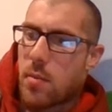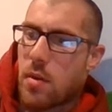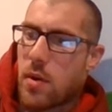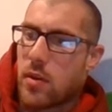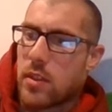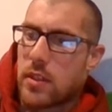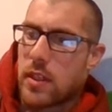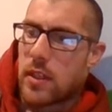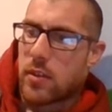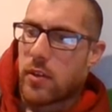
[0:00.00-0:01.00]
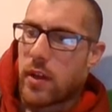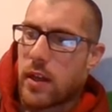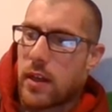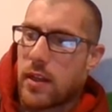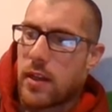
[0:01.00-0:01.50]
But Moses has a
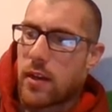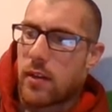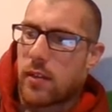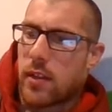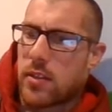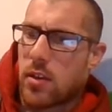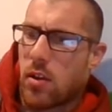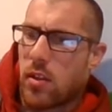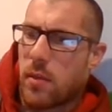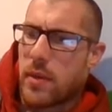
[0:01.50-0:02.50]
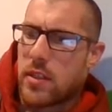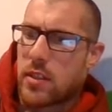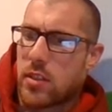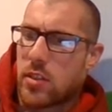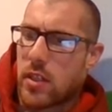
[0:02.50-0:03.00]
great idea. Let's call them, he
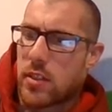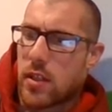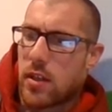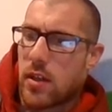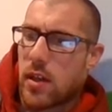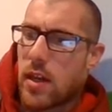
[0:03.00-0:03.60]
suggested.